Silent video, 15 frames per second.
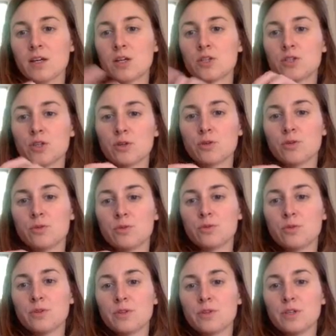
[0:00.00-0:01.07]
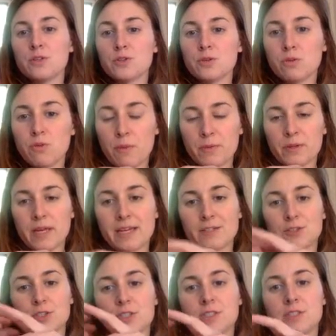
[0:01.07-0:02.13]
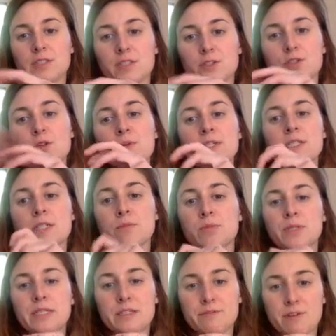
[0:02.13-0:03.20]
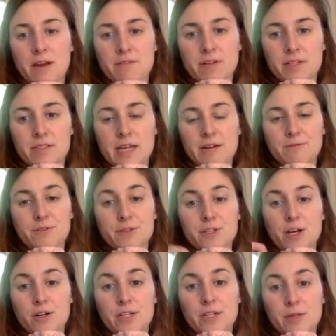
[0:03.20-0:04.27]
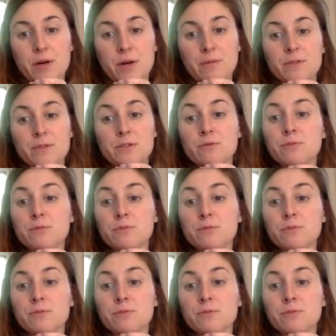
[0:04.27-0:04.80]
so the usual replication, there's no way to complete the 5 ends after the RNA primer is